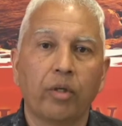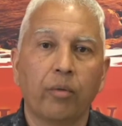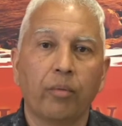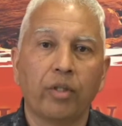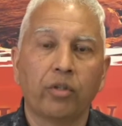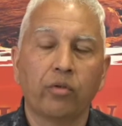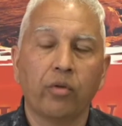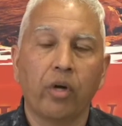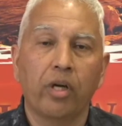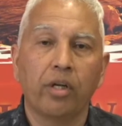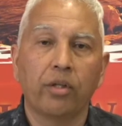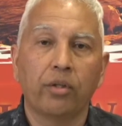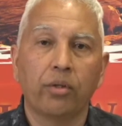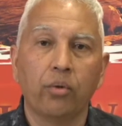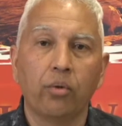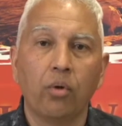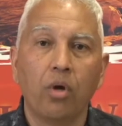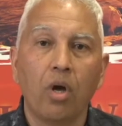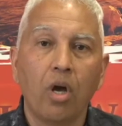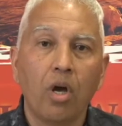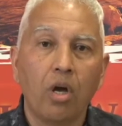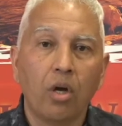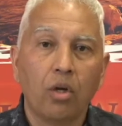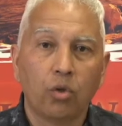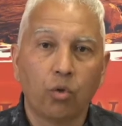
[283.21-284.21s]
try to do
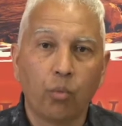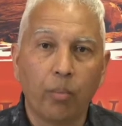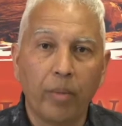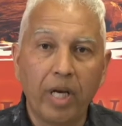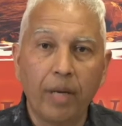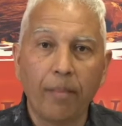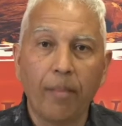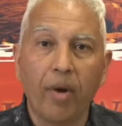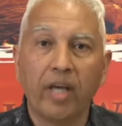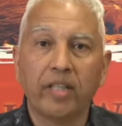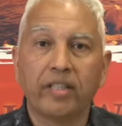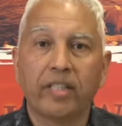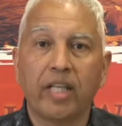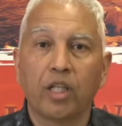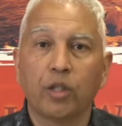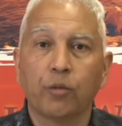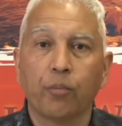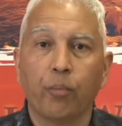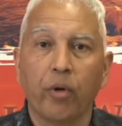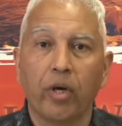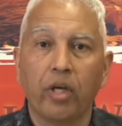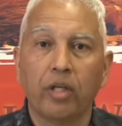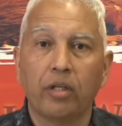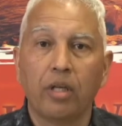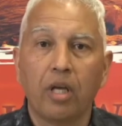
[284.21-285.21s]
to minimize that
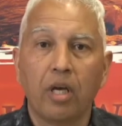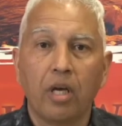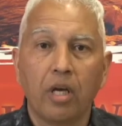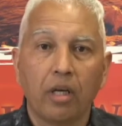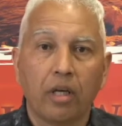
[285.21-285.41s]
spread,